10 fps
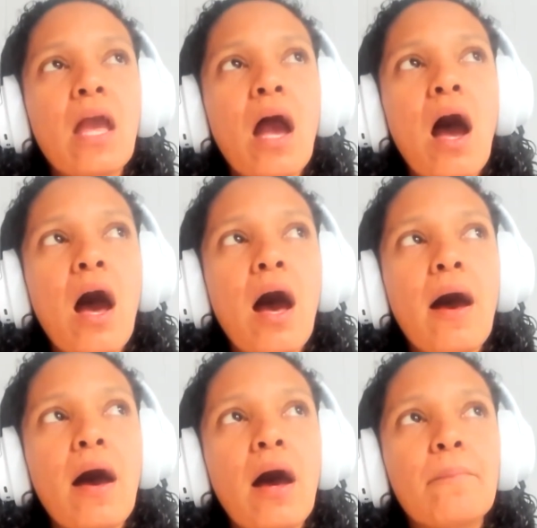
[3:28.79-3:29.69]

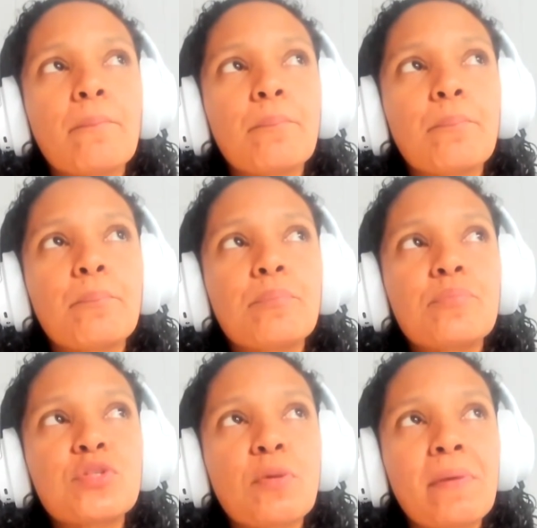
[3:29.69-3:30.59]
Uh,
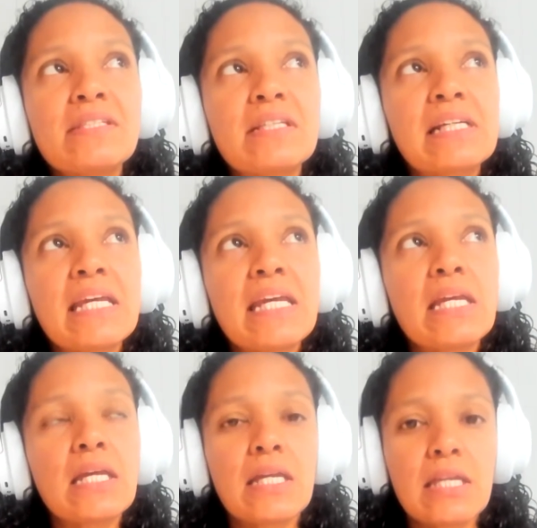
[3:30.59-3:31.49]
so basically,
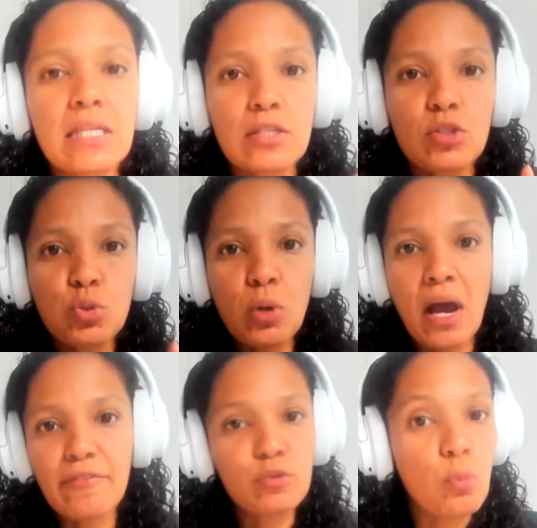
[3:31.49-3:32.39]
you
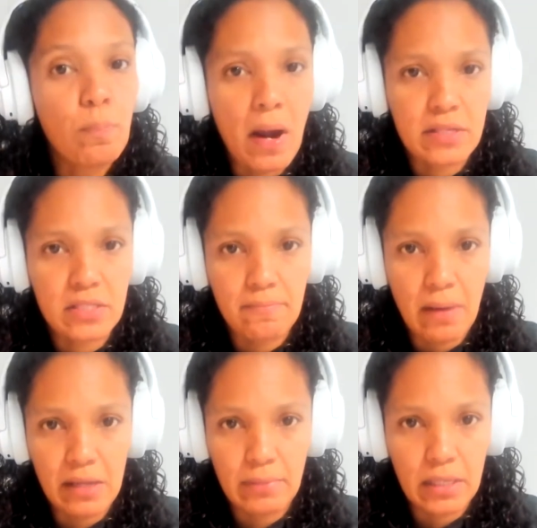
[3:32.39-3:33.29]
have 2 parts in
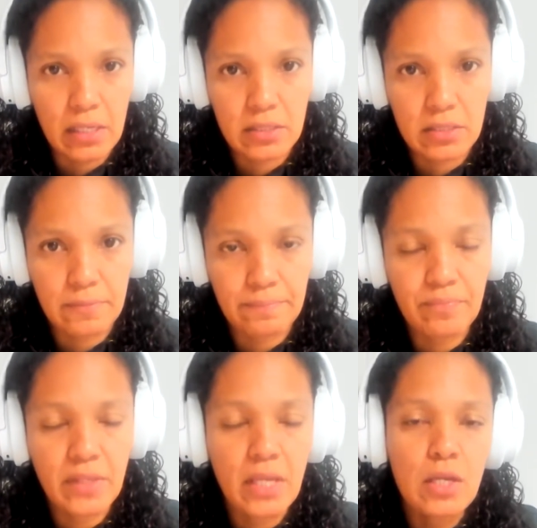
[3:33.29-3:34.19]
biomagnetism.
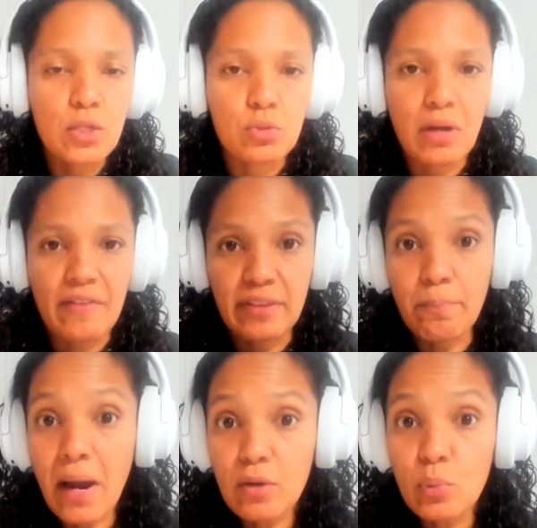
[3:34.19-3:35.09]
You have the
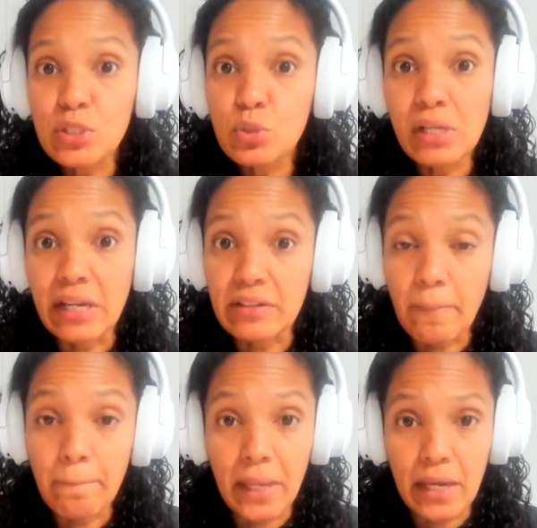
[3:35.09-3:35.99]
part where you learn the
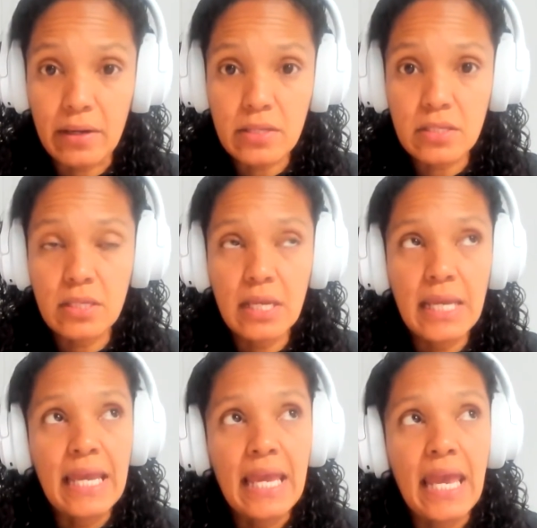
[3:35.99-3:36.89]
pairs,
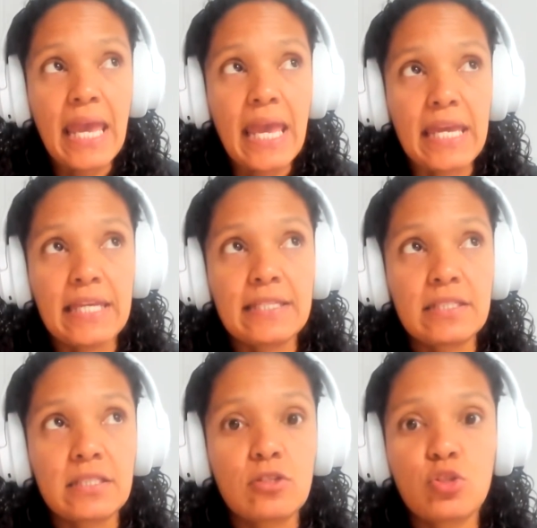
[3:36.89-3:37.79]

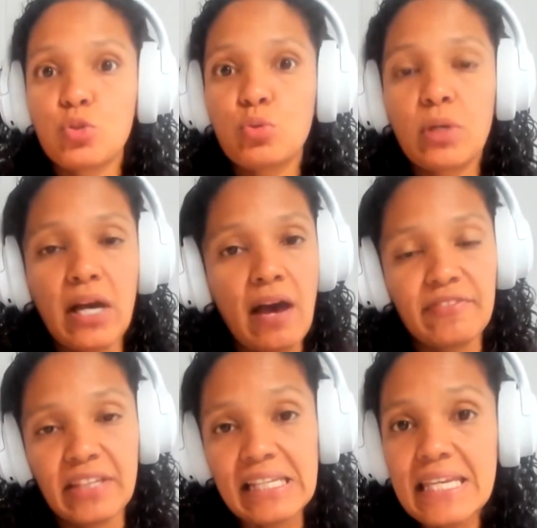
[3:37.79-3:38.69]
and you can have
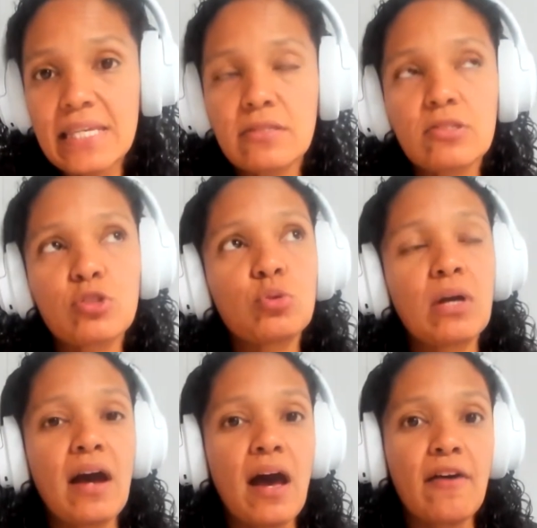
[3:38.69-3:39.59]
the list, you
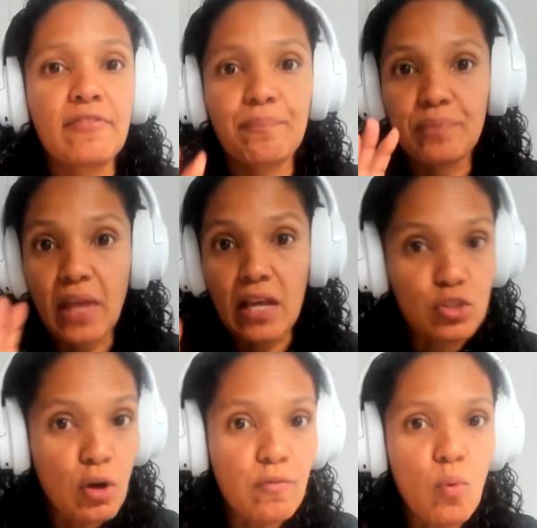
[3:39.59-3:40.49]
can have a
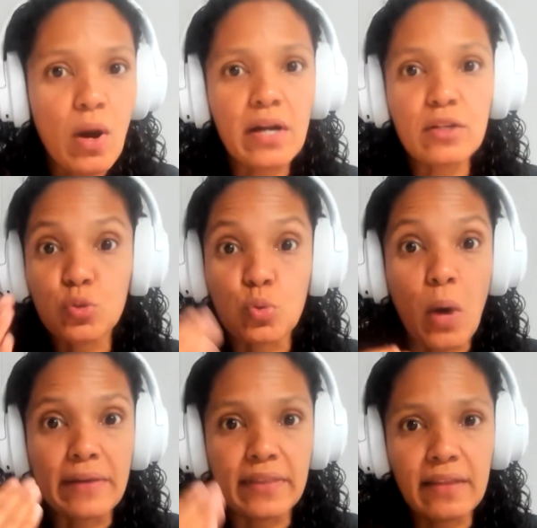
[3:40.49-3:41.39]
software to
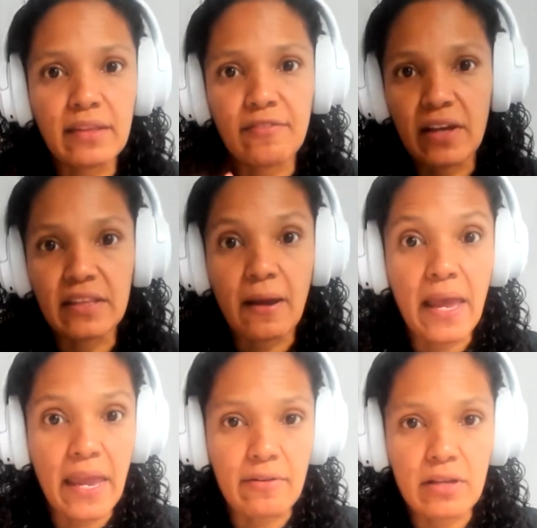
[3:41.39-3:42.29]
identify the
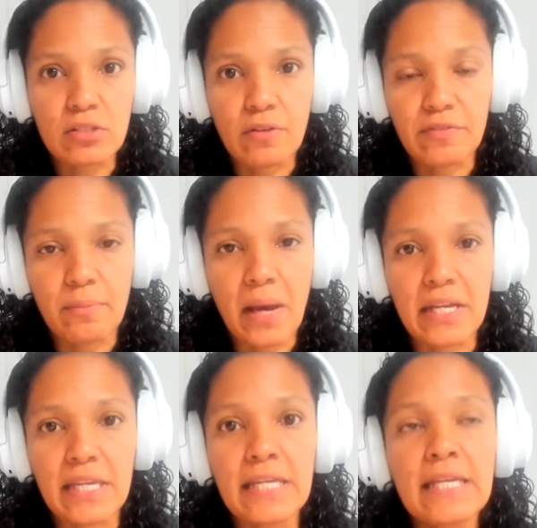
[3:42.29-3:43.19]
areas of the
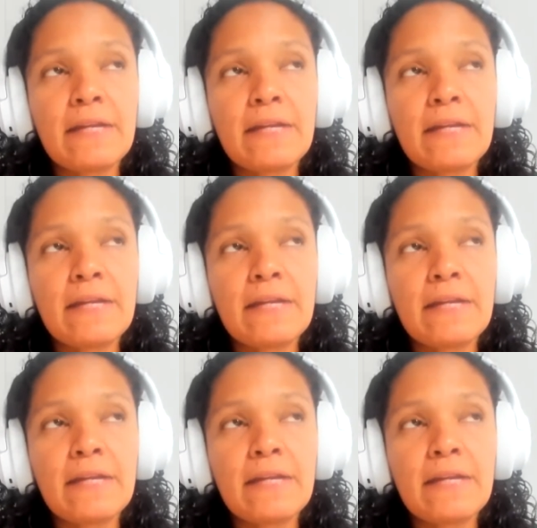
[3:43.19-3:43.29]
body.